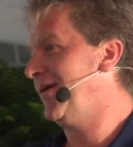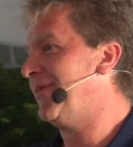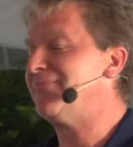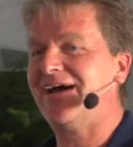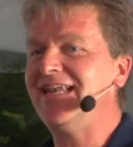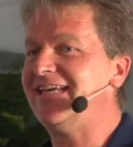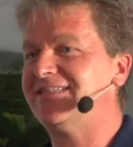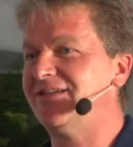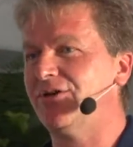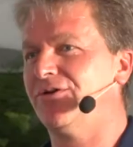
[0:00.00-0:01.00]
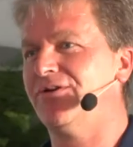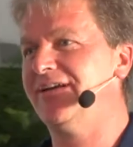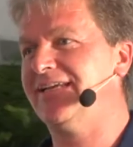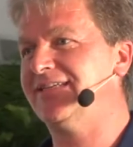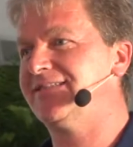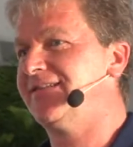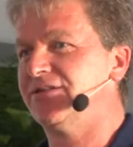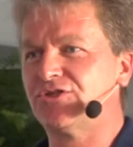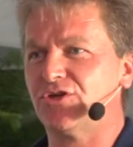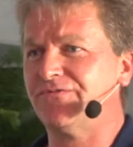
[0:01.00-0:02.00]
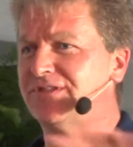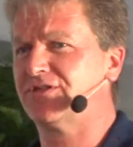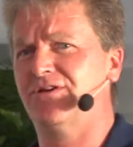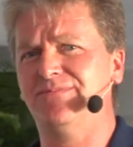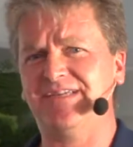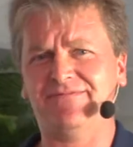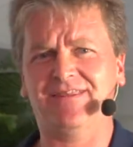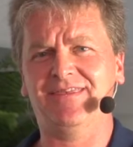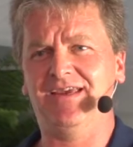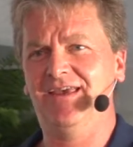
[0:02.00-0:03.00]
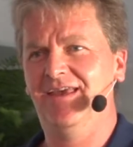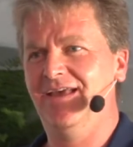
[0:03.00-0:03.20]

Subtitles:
But my lesson learned is service trumps everything.